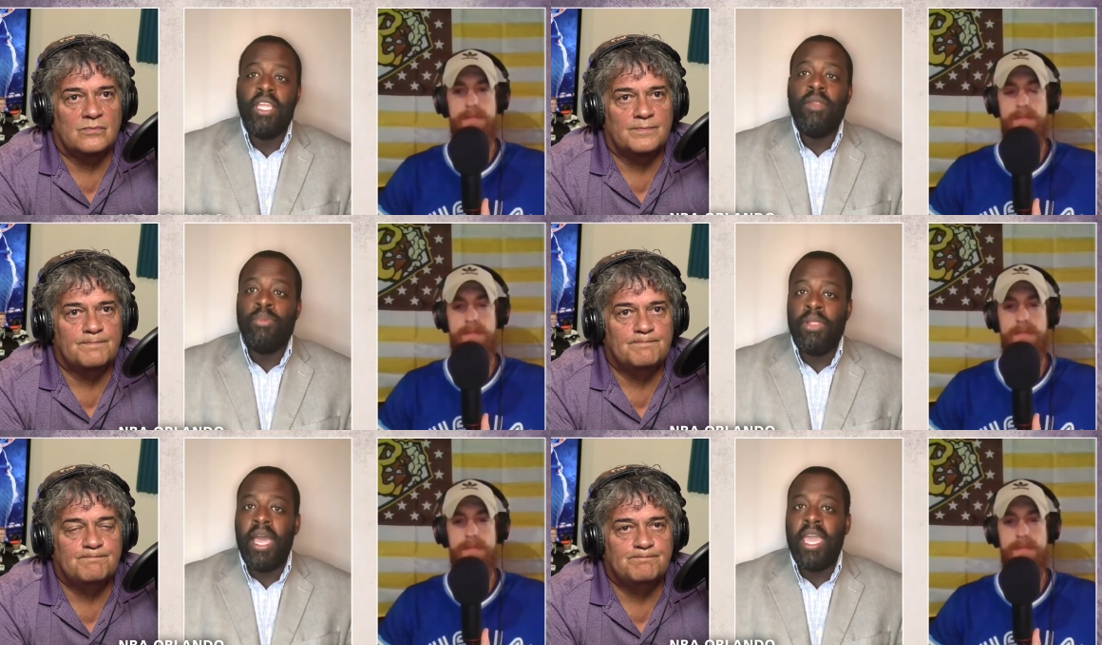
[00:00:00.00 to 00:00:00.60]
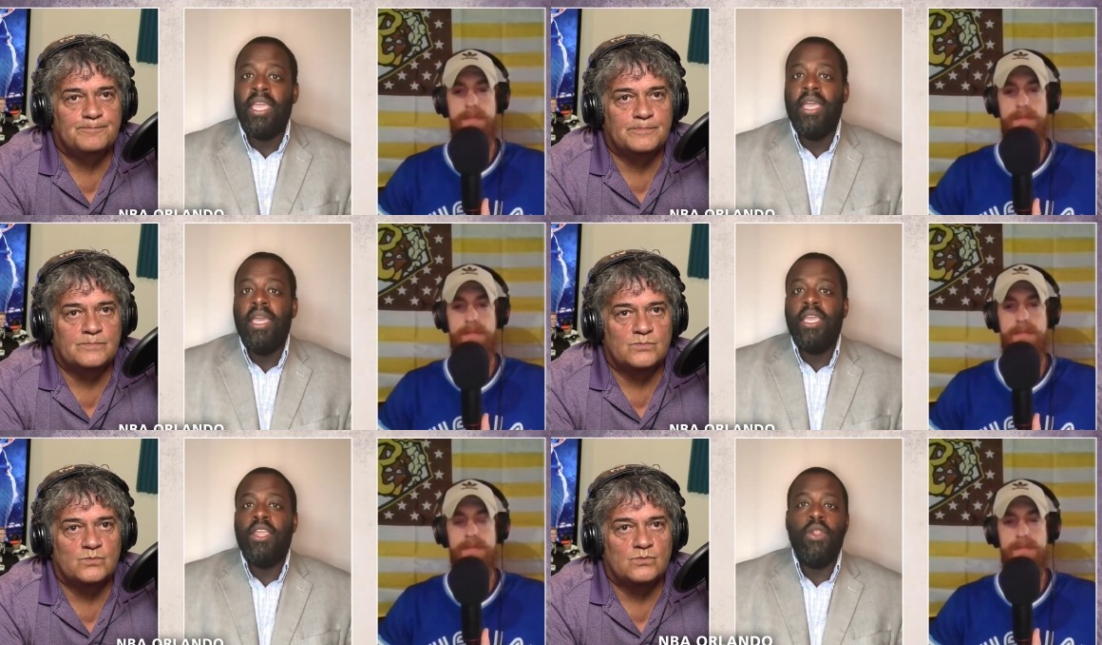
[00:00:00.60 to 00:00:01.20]
Speaker 1: or didn't play.
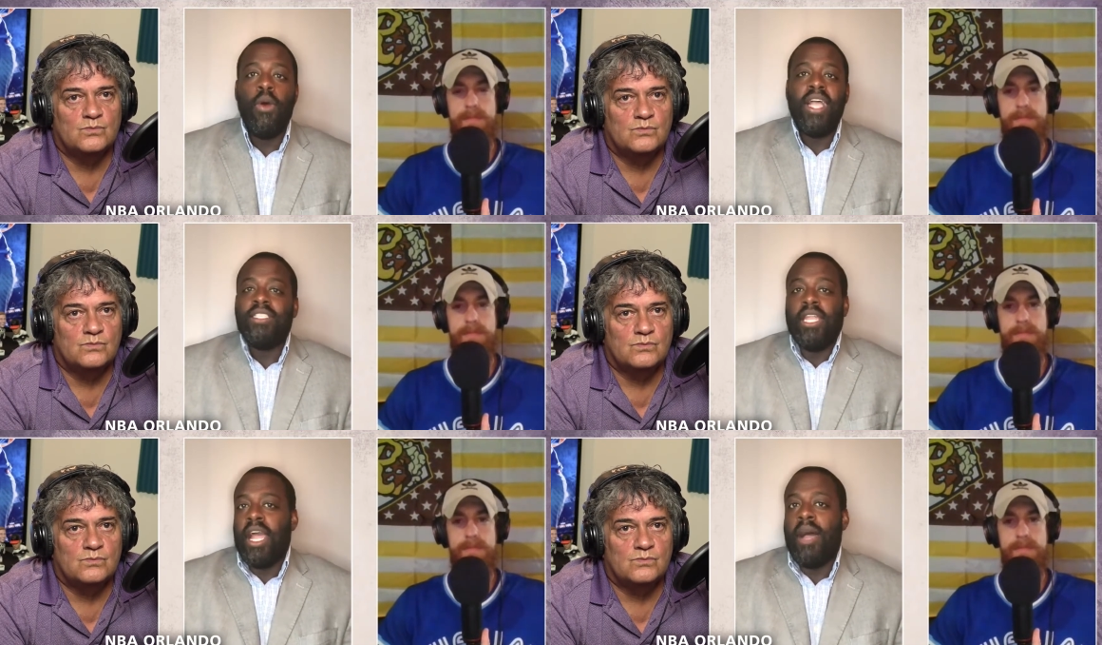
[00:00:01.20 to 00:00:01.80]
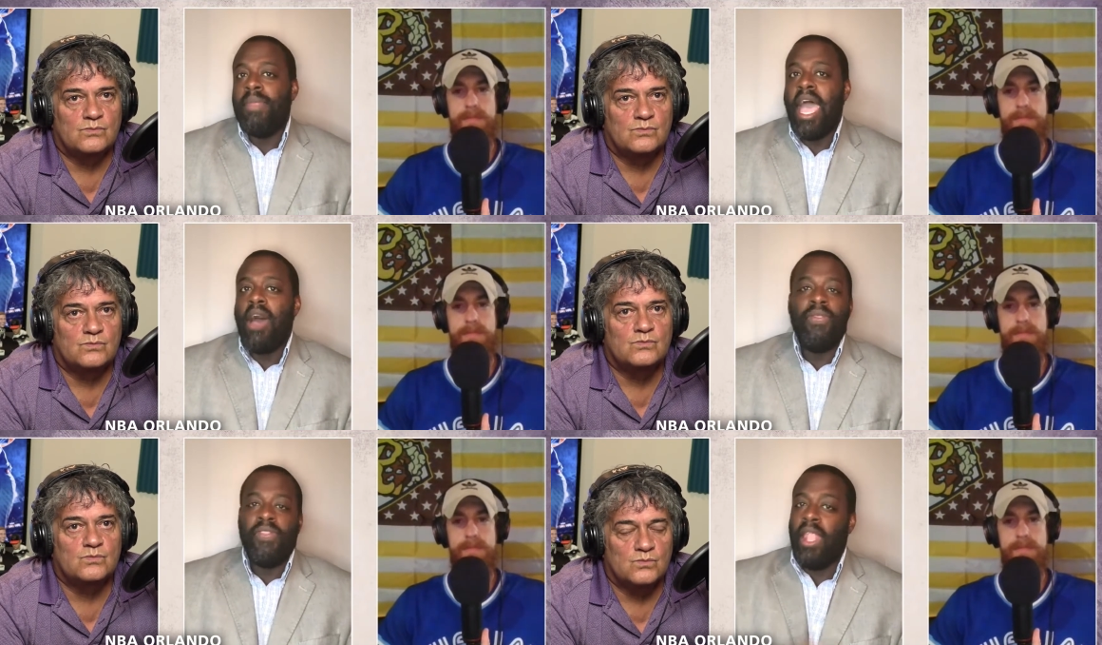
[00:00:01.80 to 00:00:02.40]
You know that's going to come
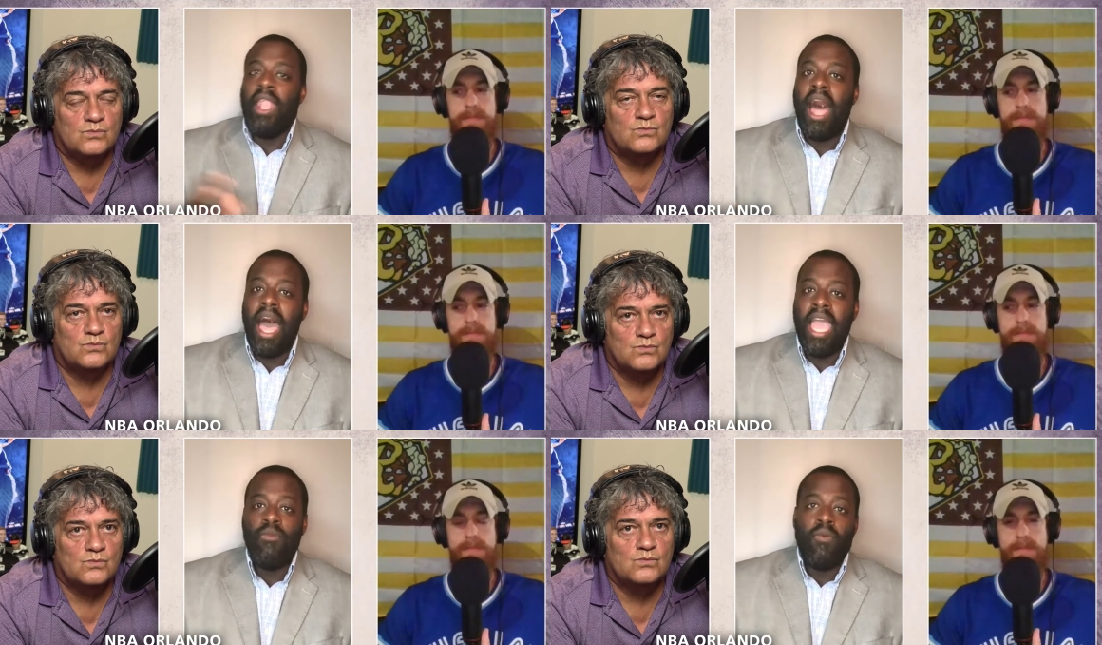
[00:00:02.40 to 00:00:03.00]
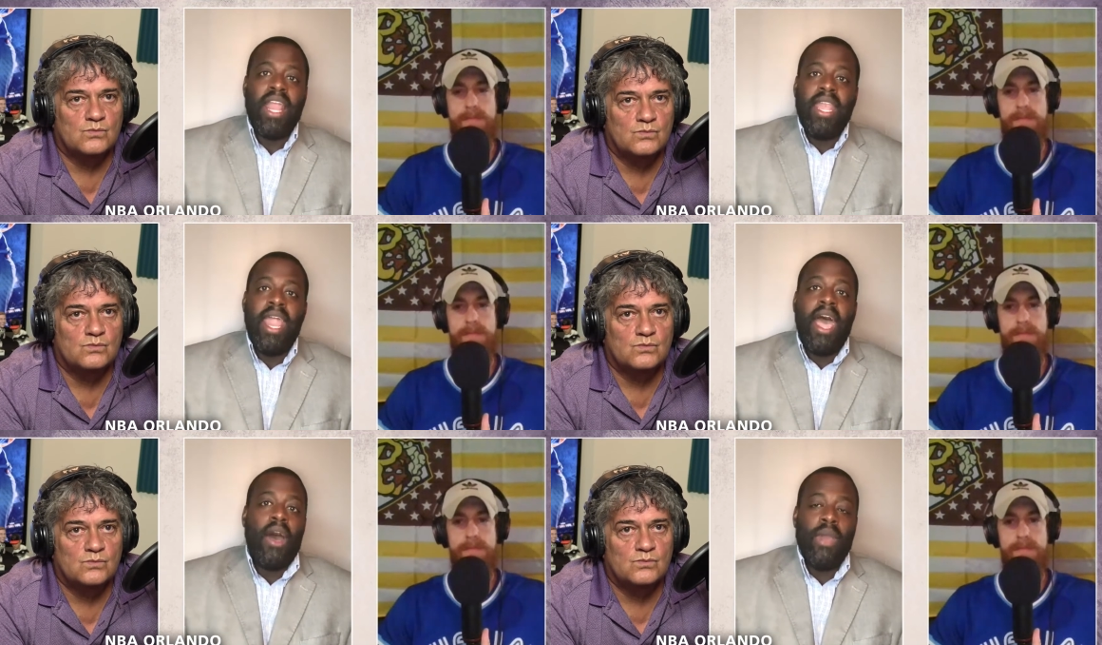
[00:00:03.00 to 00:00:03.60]
down the line. Right
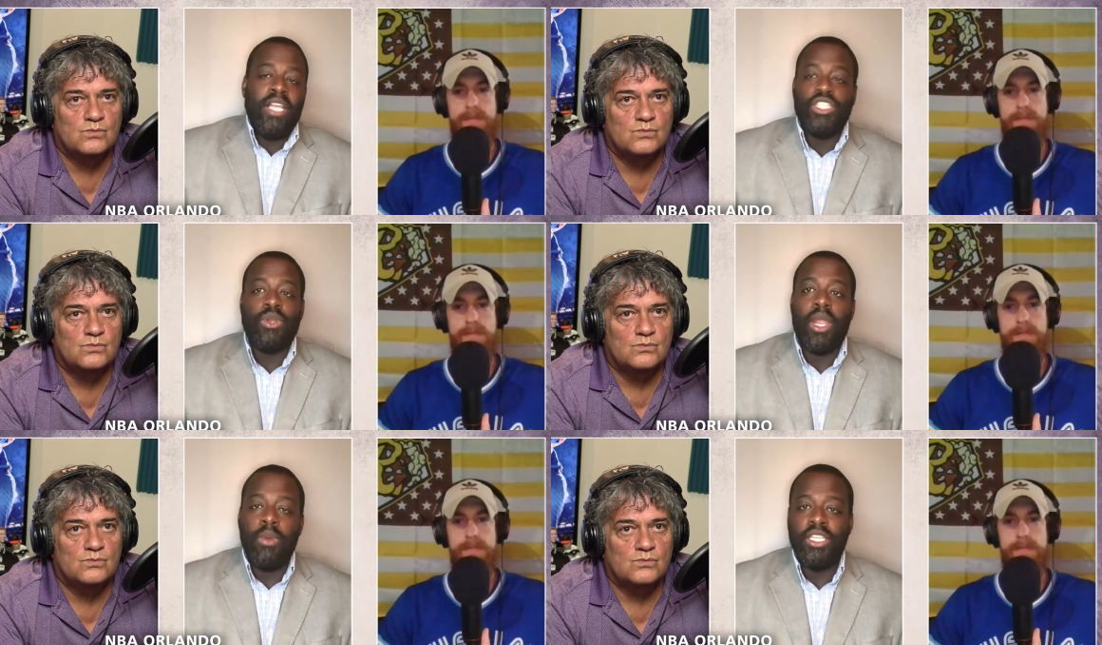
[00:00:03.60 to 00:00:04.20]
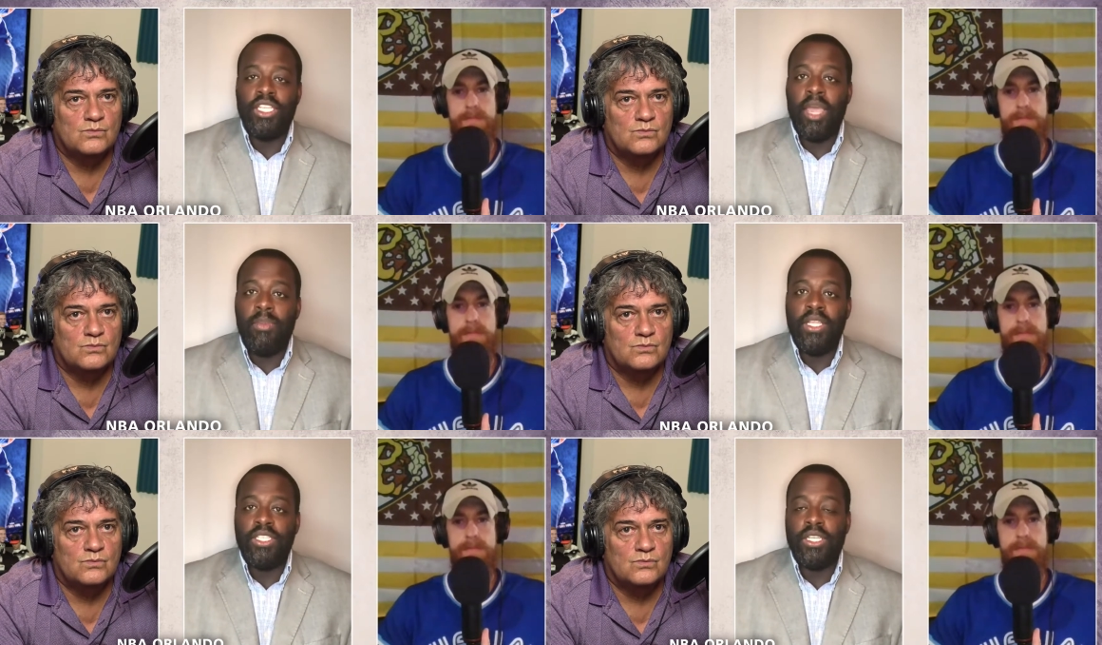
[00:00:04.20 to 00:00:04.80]
now, it's just trying to win a
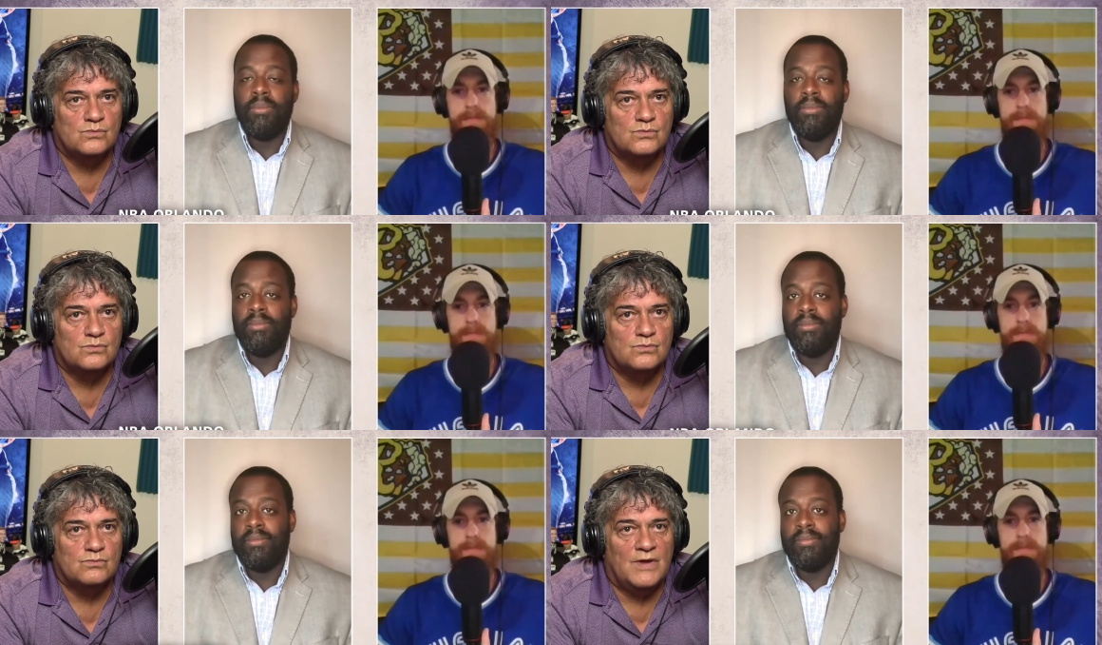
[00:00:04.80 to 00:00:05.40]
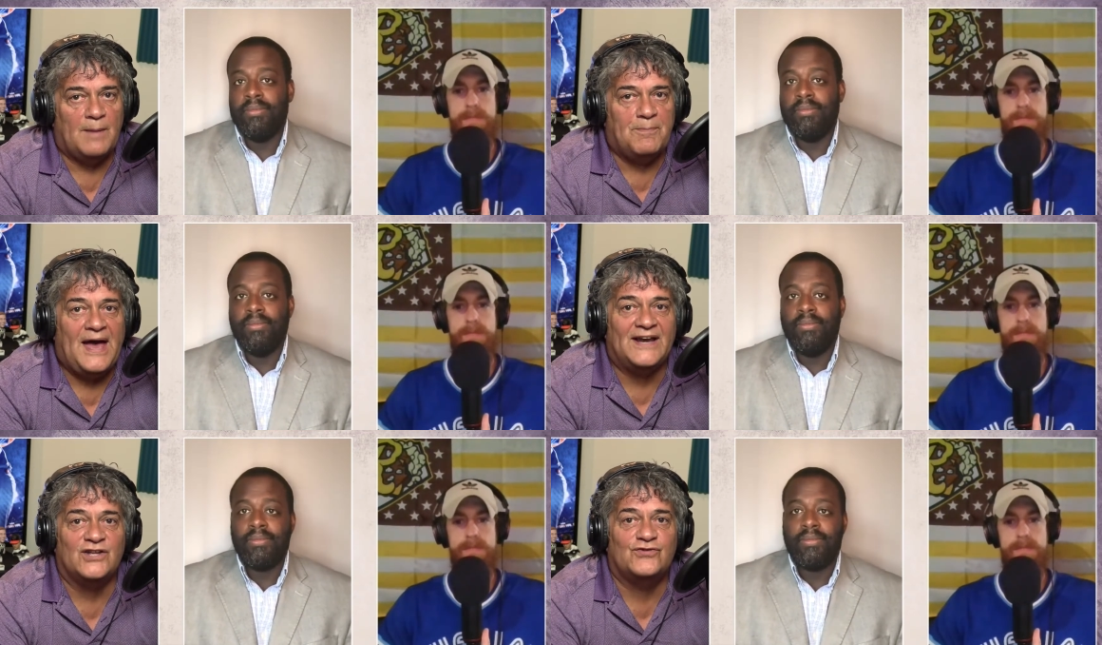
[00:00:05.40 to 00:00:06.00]
championship.
Speaker 2: Yeah,
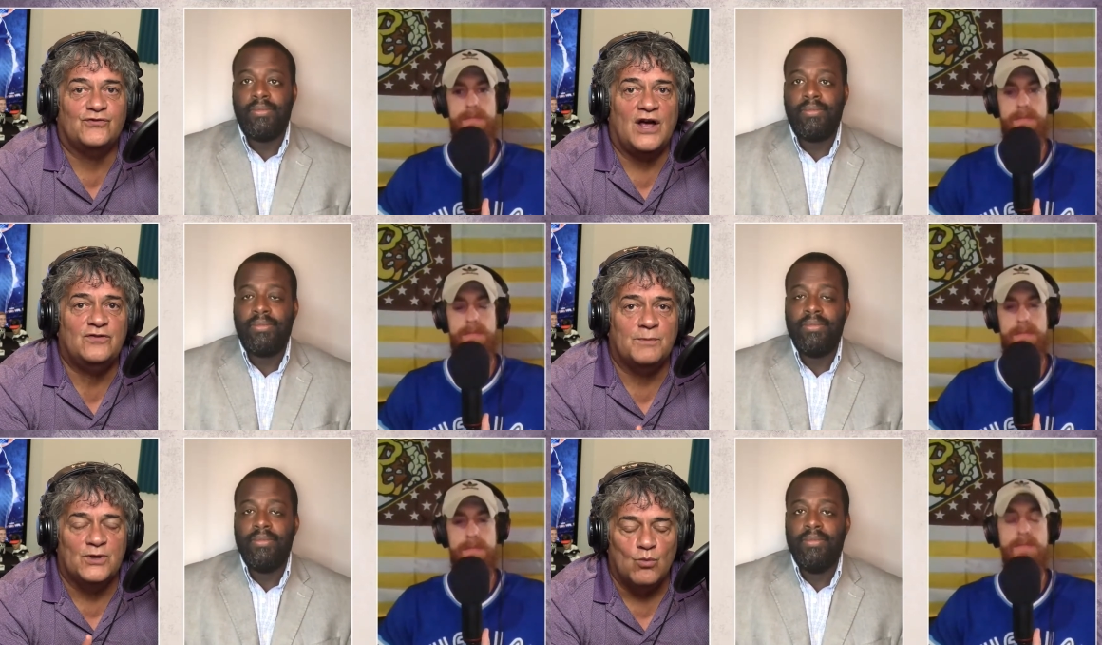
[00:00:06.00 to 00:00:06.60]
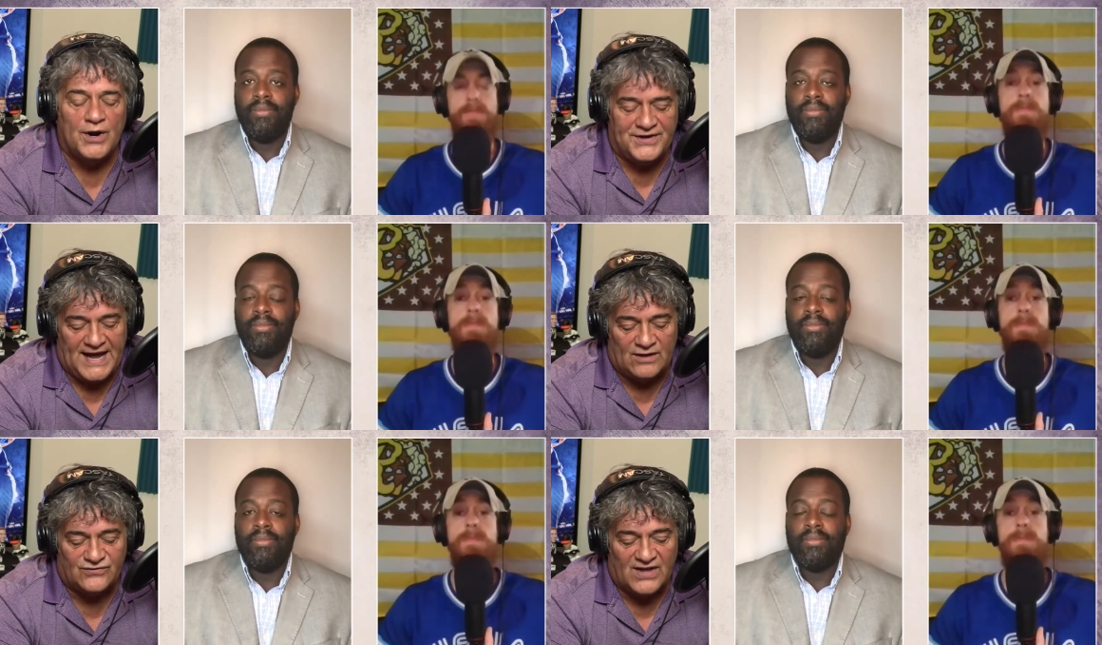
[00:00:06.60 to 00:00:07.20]
Pat, it strikes me the one
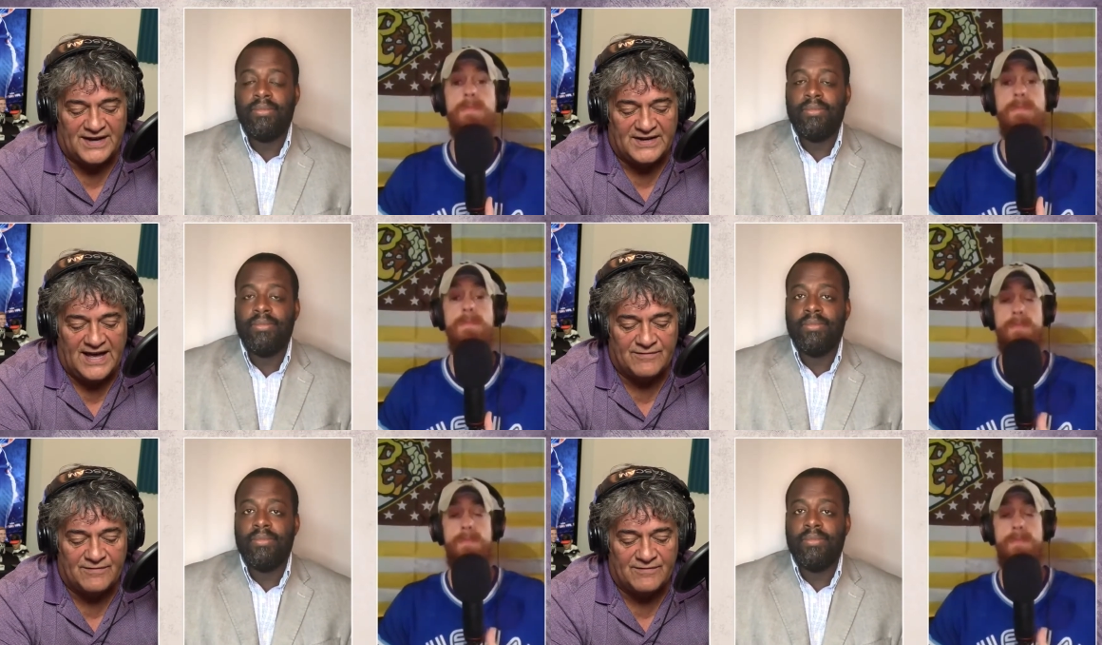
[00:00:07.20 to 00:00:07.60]
downside to